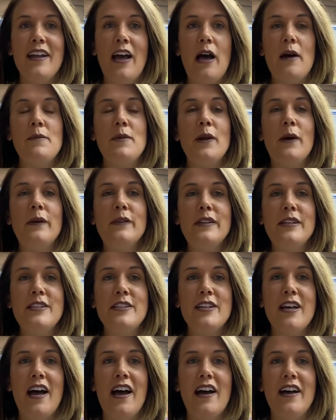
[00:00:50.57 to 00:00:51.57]
I'm an only
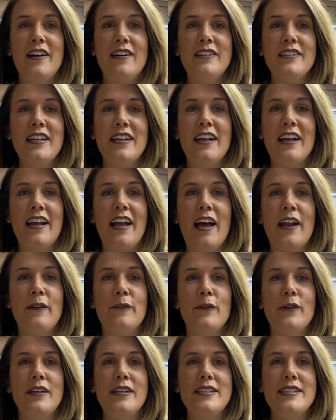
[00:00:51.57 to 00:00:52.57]
child and I kind of
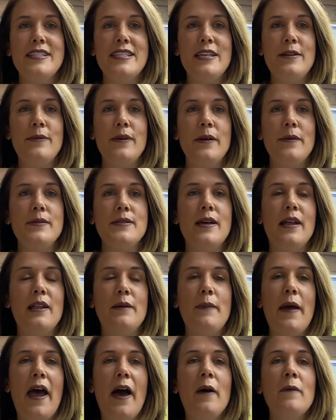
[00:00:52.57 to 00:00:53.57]
wanted to see what it was all
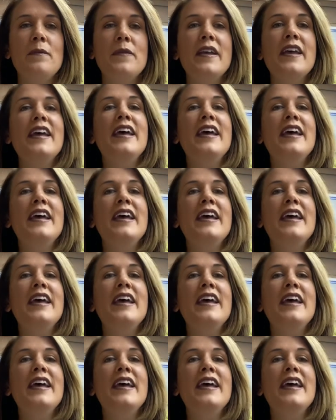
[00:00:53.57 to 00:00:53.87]
about.